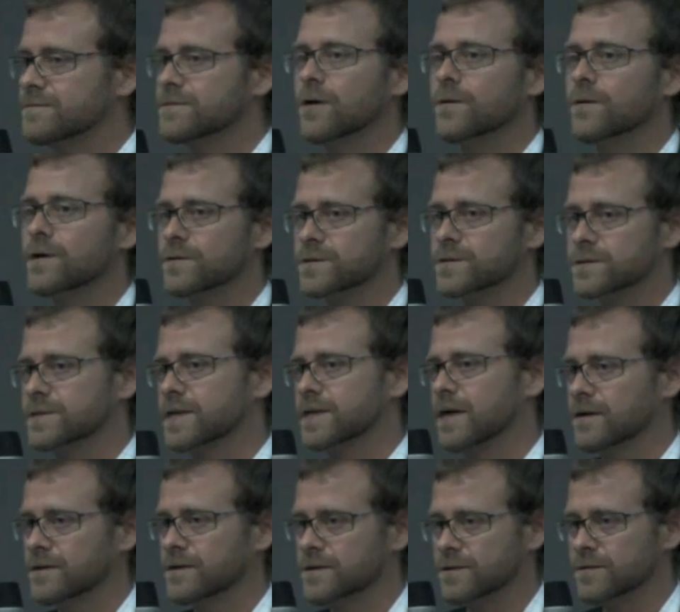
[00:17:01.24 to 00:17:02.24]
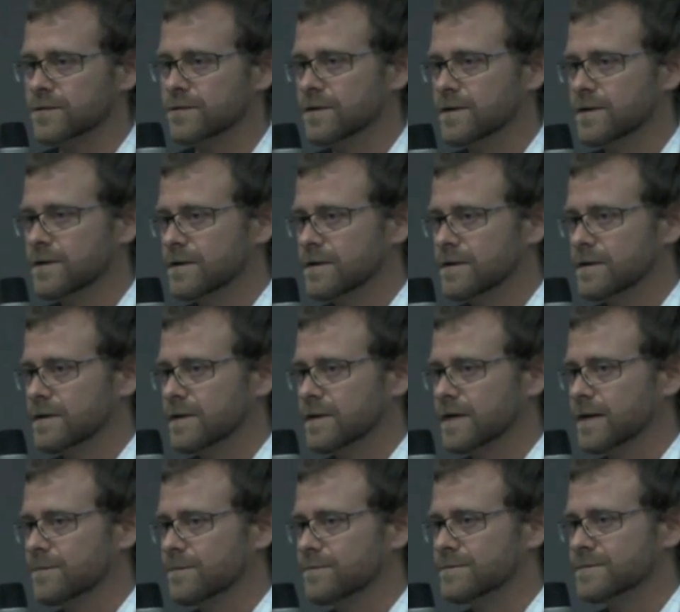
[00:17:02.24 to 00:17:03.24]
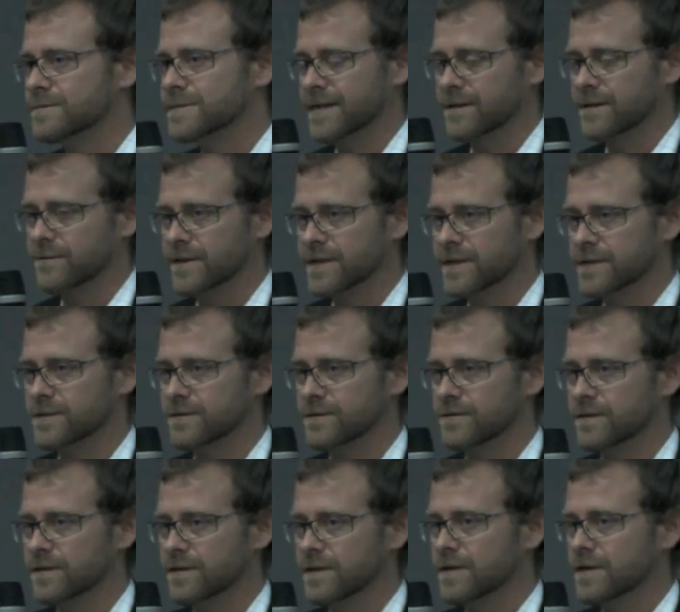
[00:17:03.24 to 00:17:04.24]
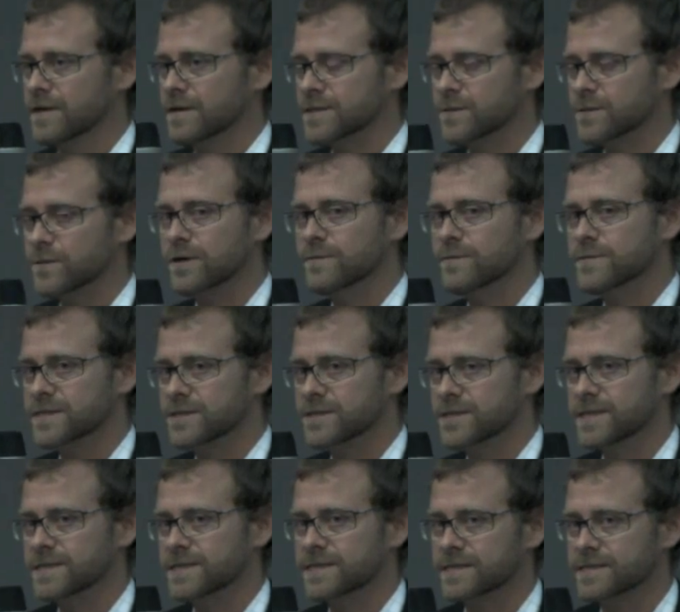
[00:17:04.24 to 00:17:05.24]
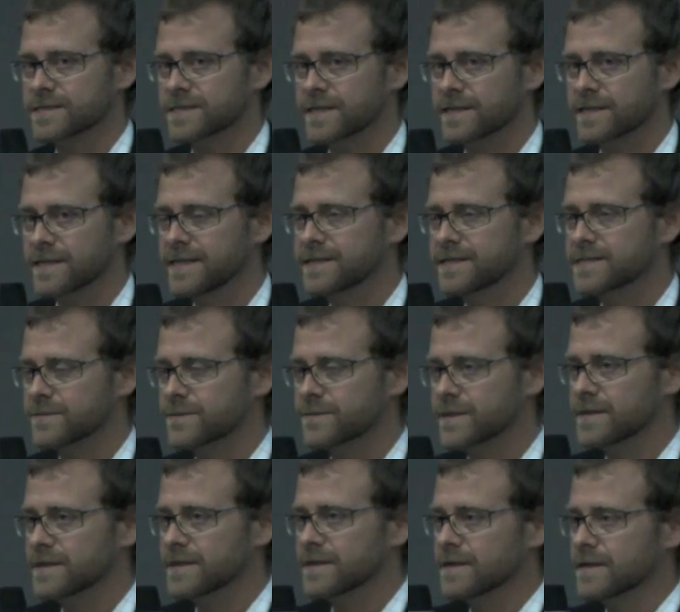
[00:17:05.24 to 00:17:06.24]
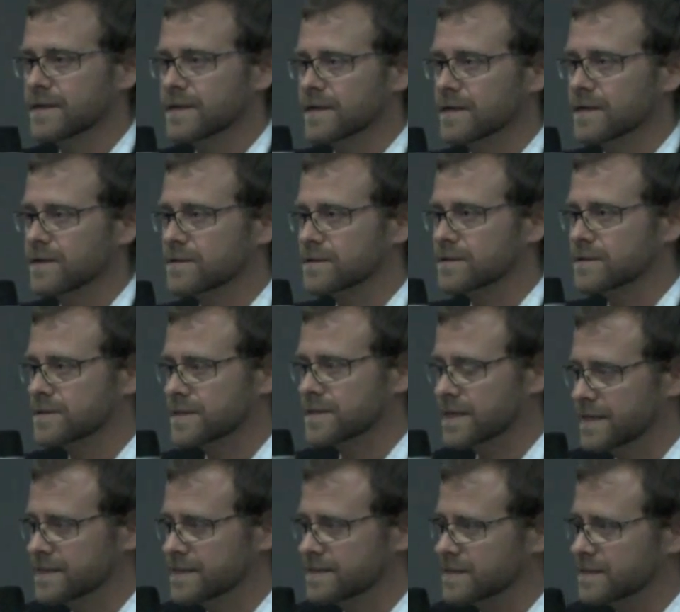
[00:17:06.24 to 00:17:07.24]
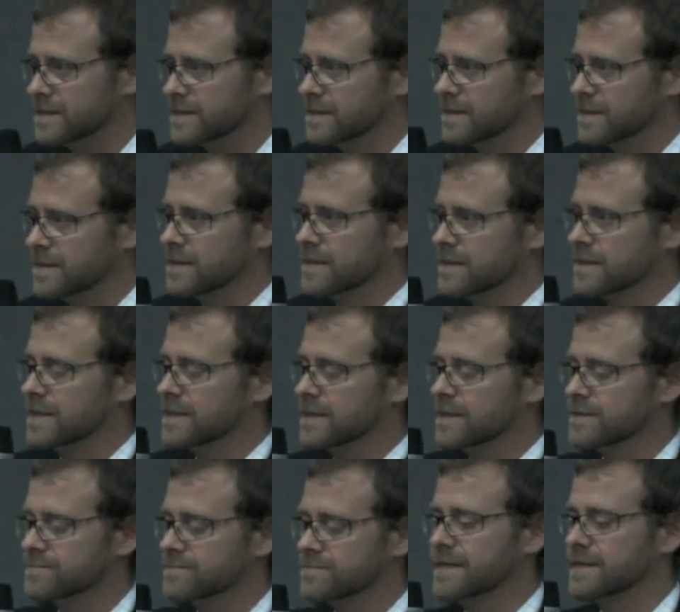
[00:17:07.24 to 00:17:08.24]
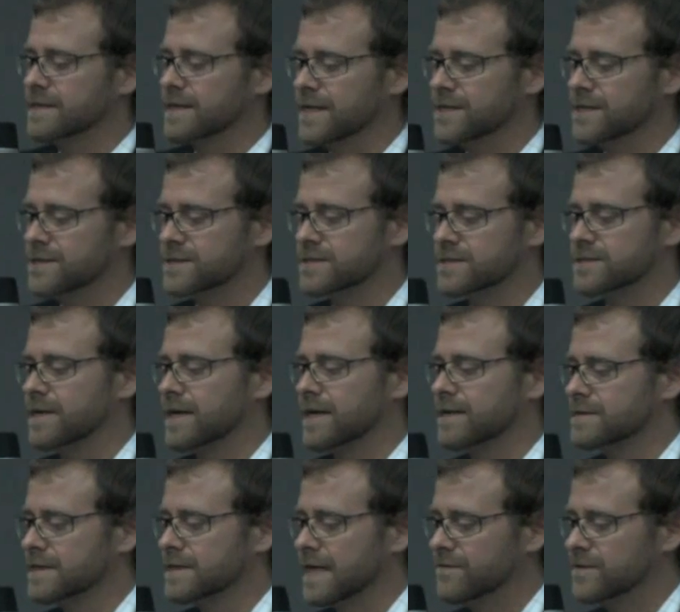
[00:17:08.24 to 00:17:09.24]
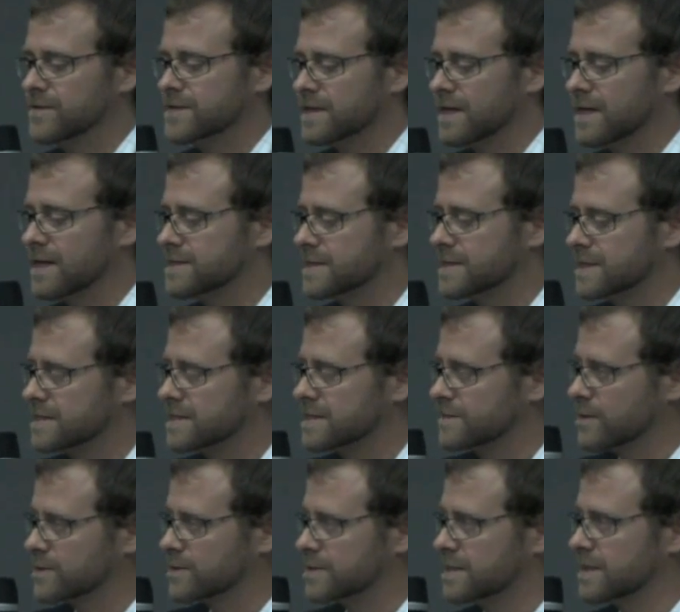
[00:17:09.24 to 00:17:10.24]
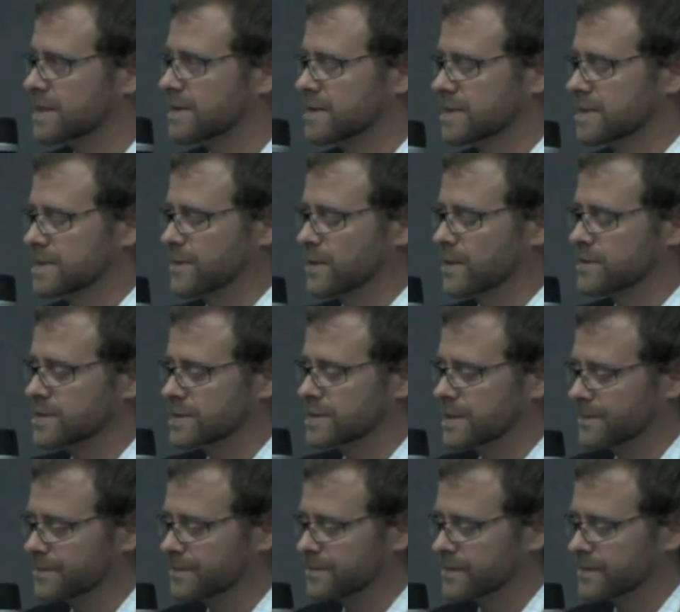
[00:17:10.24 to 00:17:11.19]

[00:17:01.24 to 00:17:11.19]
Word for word: no one else was going to um, tackle the issue. So what I'm suggesting is there needs to be a lot tighter uh, regulations around advertising and sponsorship.